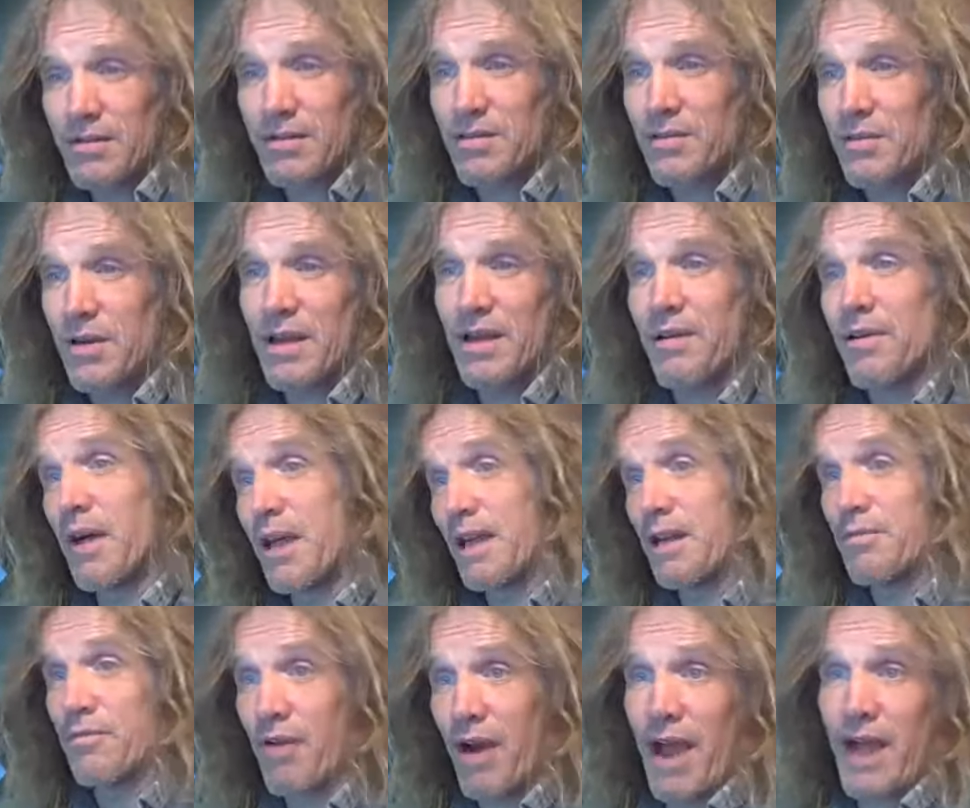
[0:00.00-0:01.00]
So oh,
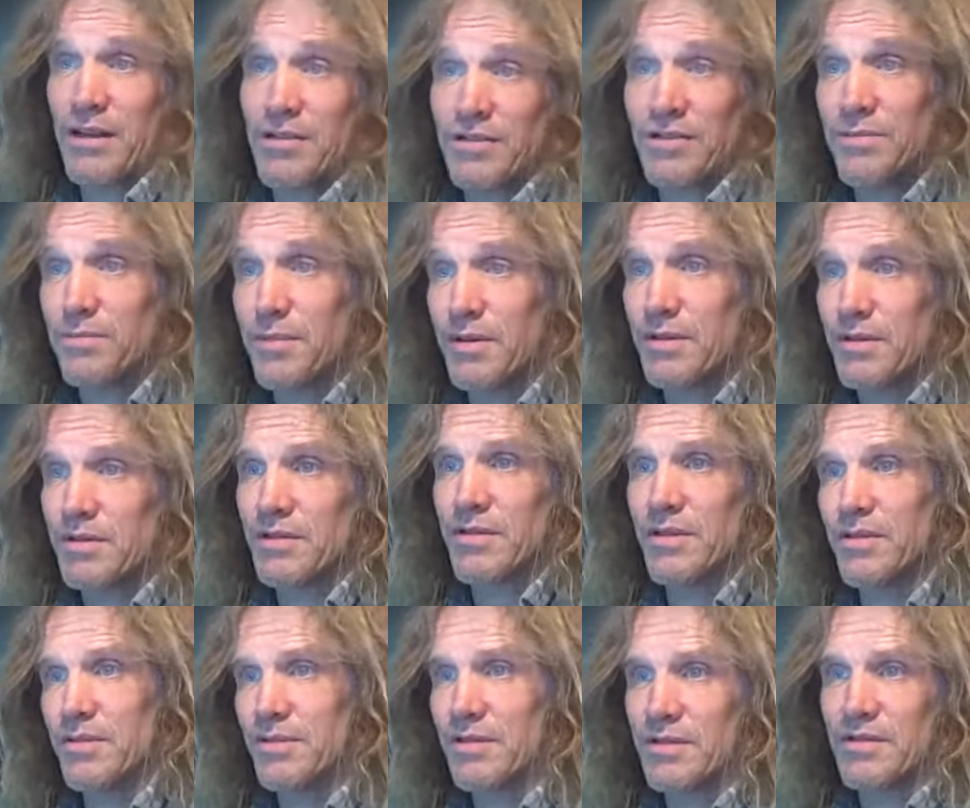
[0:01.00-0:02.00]
any rational person
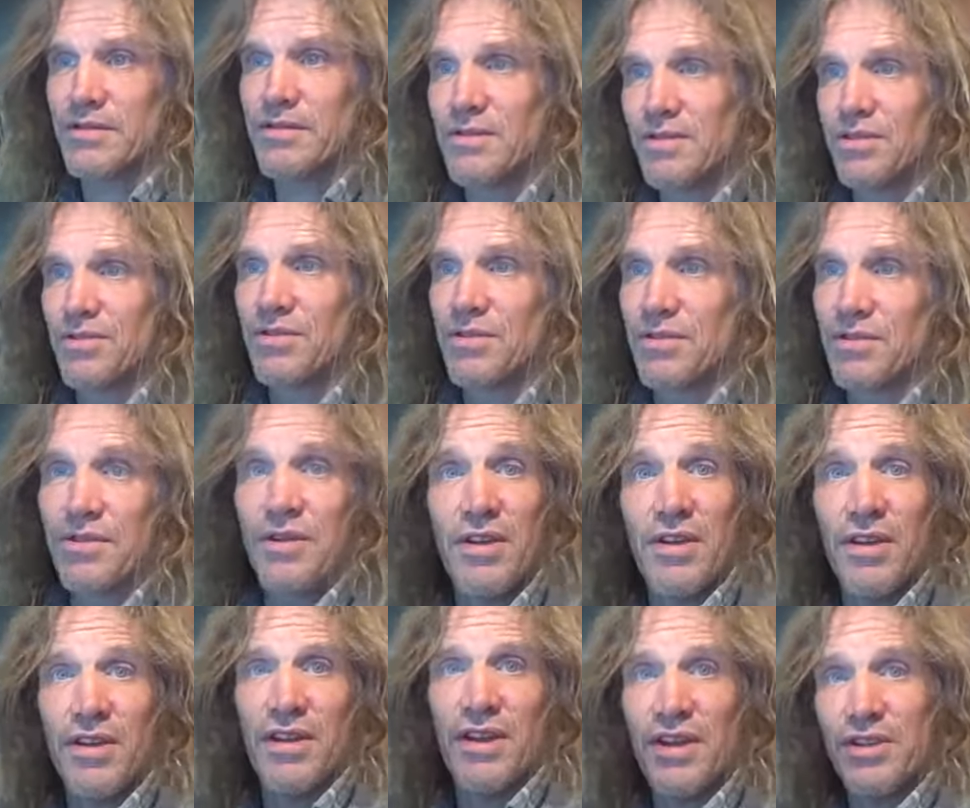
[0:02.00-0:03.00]
knows this is just a,
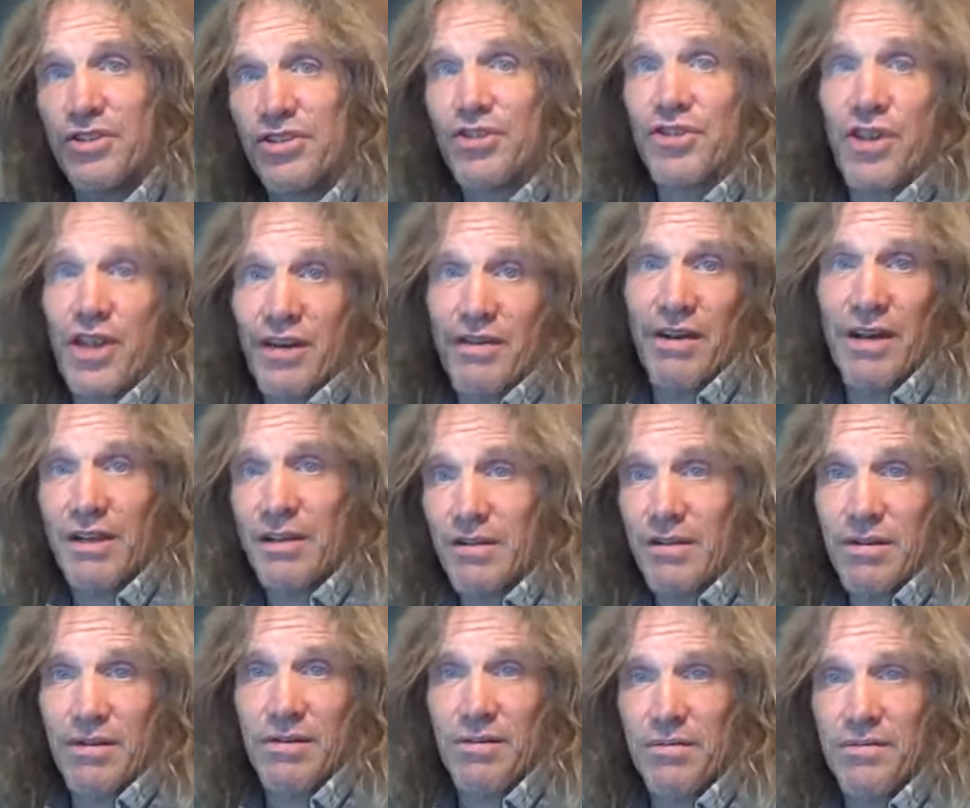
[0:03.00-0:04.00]
a generic
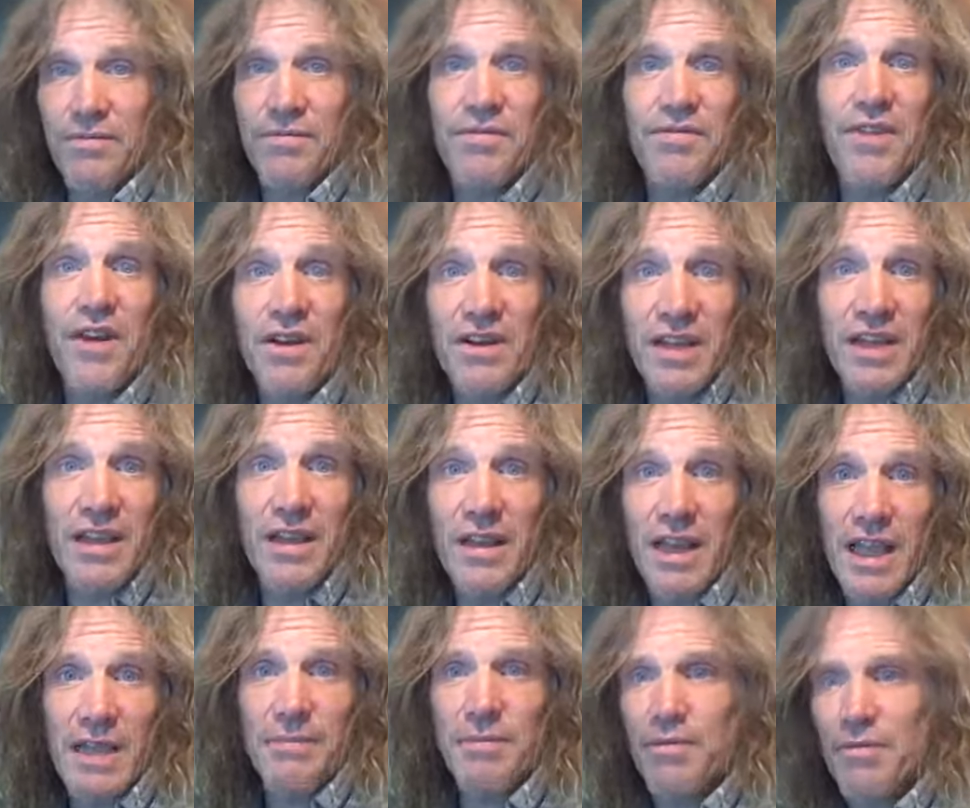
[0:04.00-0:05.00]
little funky
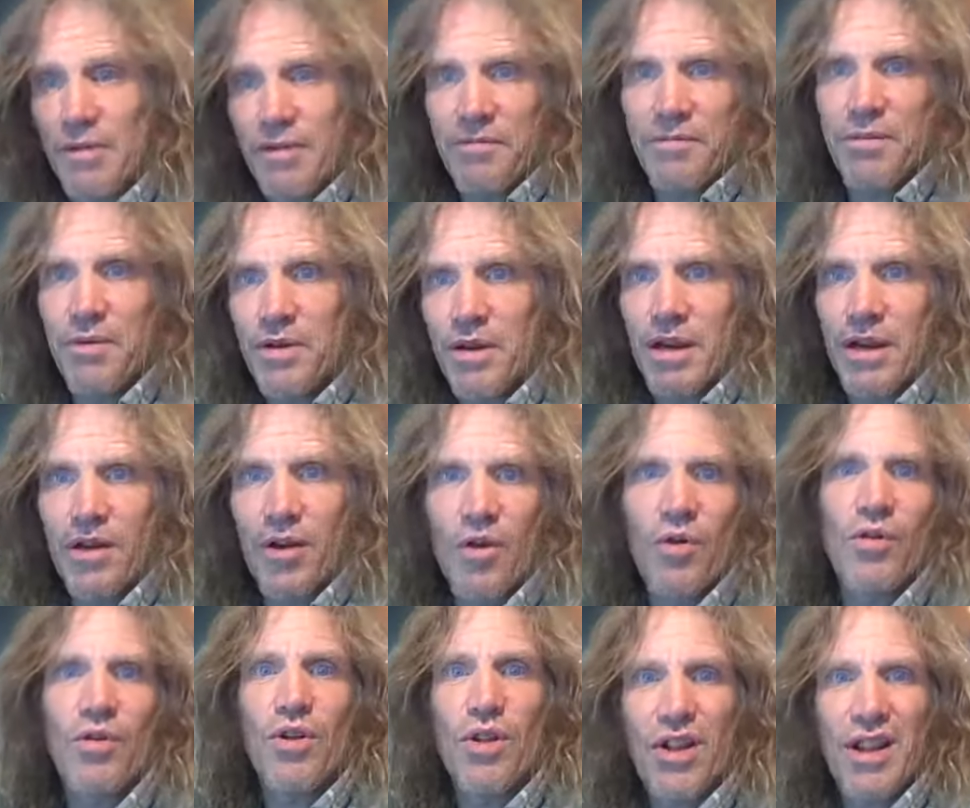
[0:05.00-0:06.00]
label we've put on a
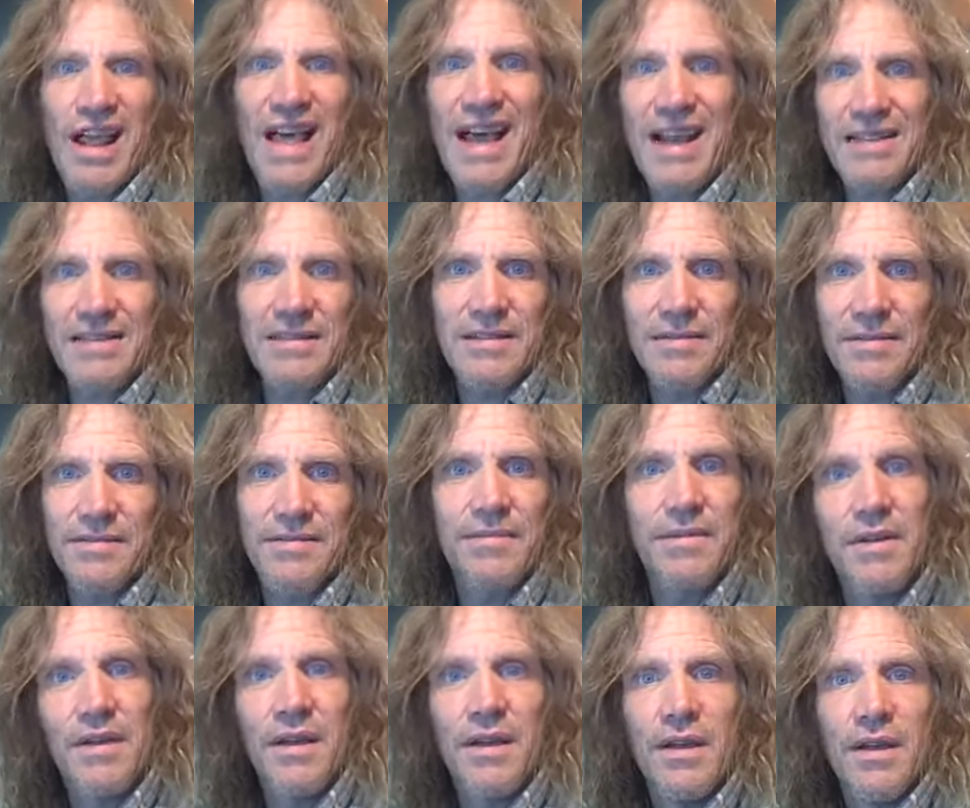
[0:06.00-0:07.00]
whole class of
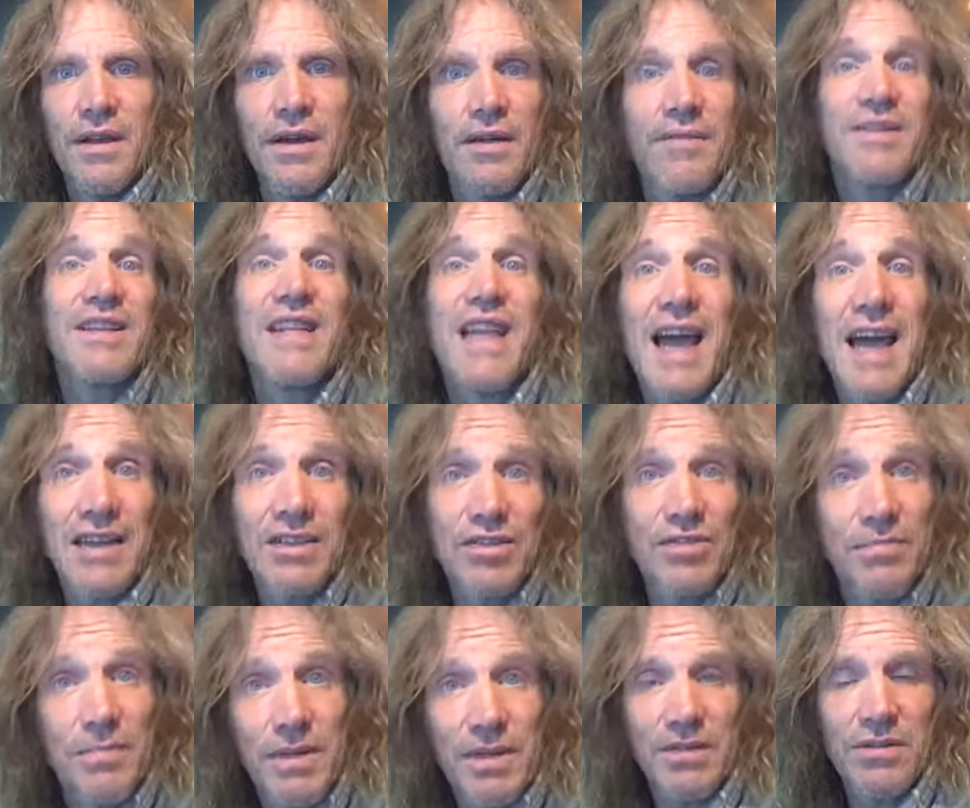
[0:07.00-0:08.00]
of
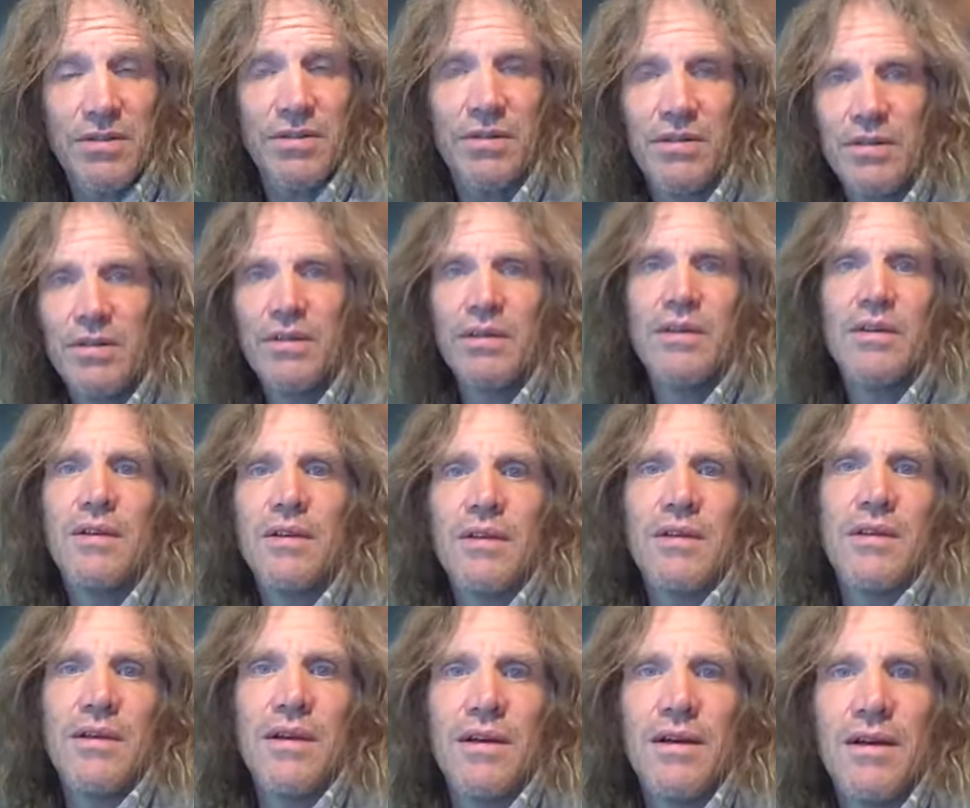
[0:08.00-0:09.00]
attachment.
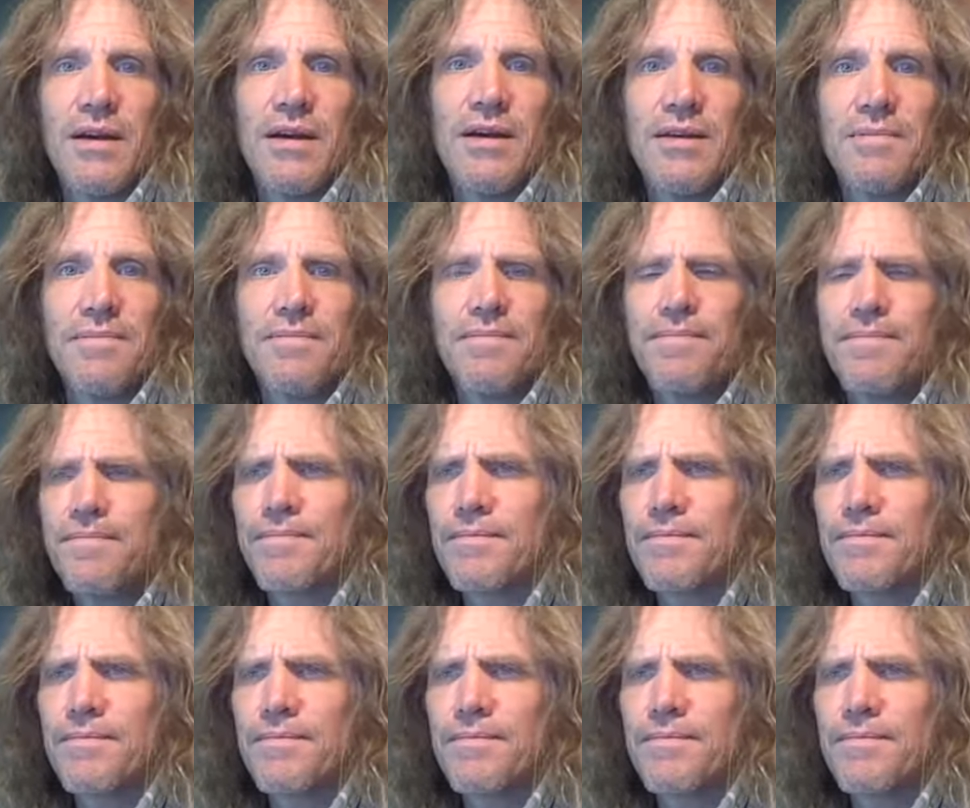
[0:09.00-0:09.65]
Um,